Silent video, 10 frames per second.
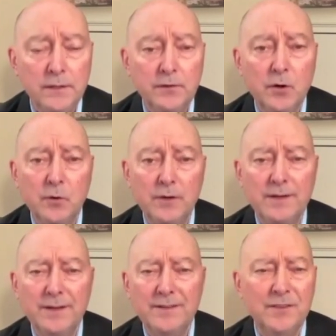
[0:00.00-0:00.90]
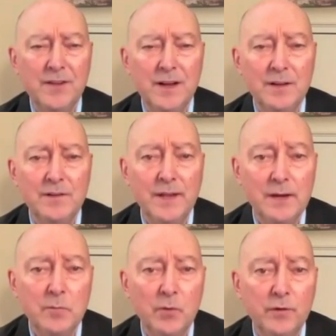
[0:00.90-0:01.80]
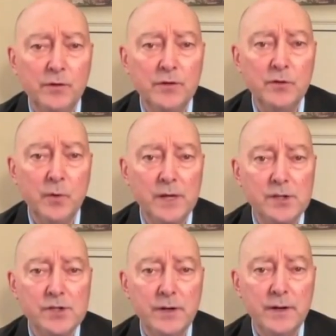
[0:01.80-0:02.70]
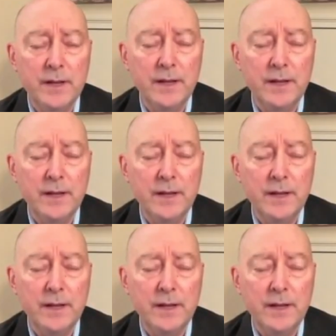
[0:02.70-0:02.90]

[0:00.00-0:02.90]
So it's an untenable situation.